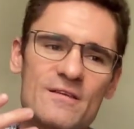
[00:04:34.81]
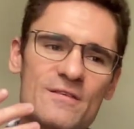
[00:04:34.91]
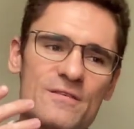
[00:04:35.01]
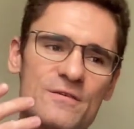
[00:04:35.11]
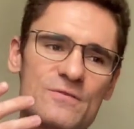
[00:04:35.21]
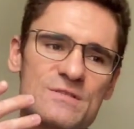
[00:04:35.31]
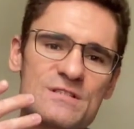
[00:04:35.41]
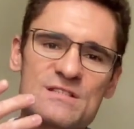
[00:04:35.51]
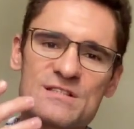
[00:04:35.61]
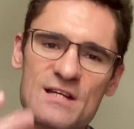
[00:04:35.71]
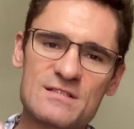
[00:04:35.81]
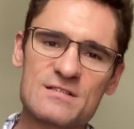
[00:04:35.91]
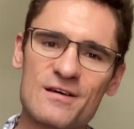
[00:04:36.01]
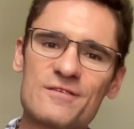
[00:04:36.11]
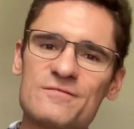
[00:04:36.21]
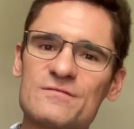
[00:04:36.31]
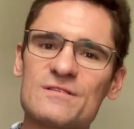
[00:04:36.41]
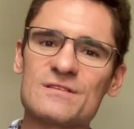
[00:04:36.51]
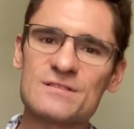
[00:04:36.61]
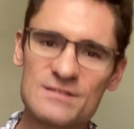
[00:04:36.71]
there's this sense of
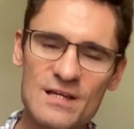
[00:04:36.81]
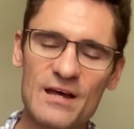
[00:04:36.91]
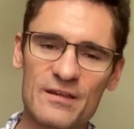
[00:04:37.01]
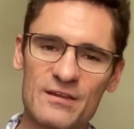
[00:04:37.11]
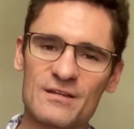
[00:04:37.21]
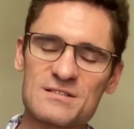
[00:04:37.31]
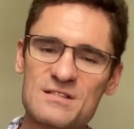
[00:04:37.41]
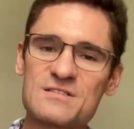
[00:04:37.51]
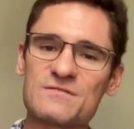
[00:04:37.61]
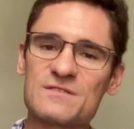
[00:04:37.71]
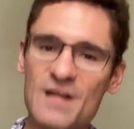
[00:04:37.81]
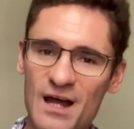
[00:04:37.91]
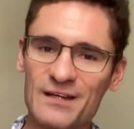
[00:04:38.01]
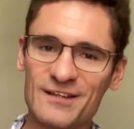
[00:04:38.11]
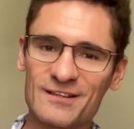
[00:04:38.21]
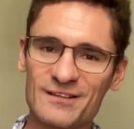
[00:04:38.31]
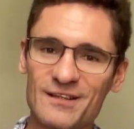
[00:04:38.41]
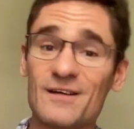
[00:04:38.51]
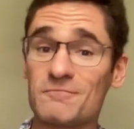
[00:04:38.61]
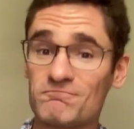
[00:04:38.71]
death, a sense of dying,
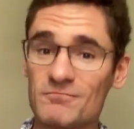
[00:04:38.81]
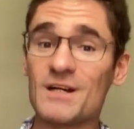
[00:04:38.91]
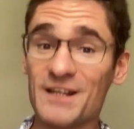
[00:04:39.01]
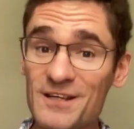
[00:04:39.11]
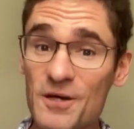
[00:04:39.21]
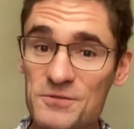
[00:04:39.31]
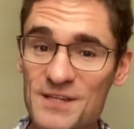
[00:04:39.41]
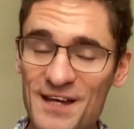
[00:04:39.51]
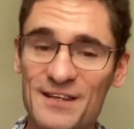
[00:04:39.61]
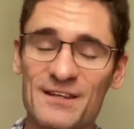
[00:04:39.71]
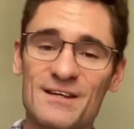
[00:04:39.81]
an ego death.